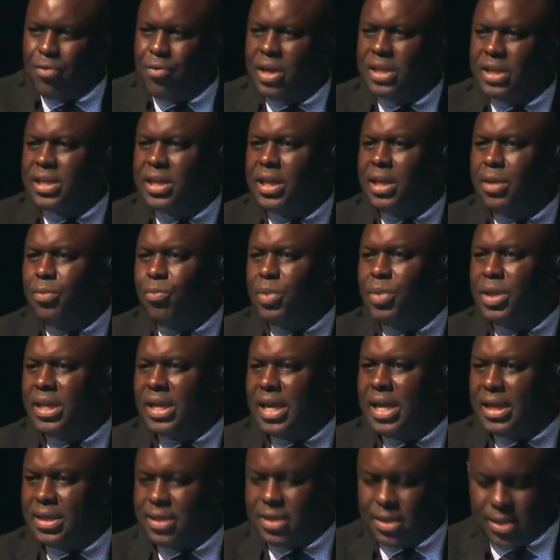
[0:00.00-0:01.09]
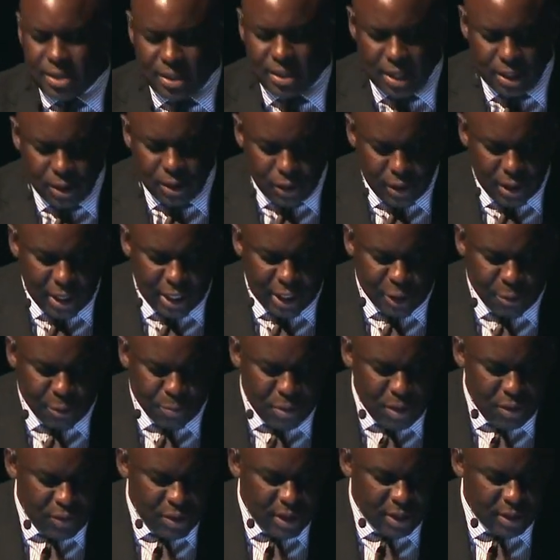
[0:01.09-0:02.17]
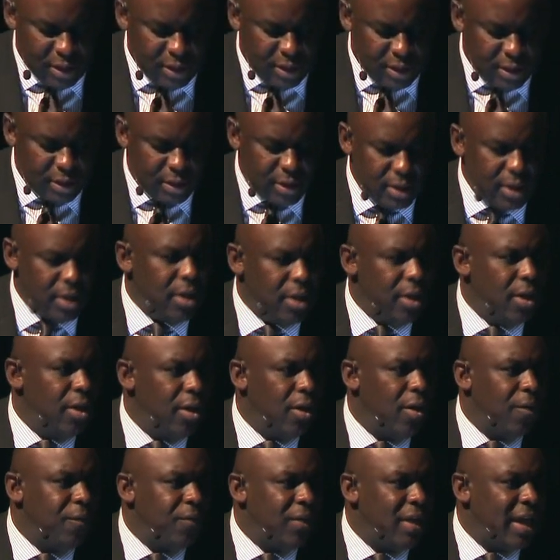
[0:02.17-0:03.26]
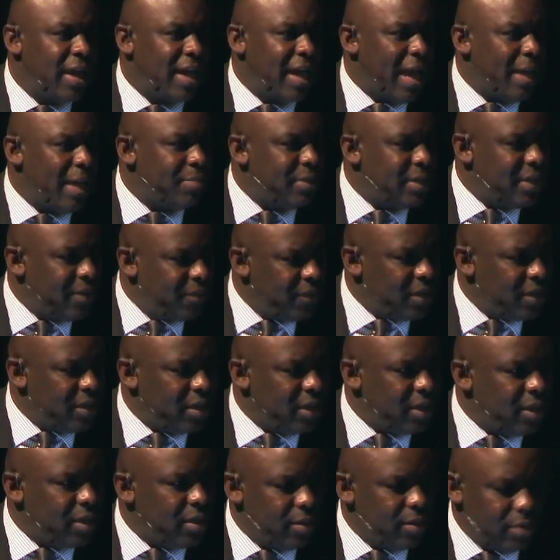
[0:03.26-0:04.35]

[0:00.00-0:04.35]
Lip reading: wrestling with the existential experience of their captivity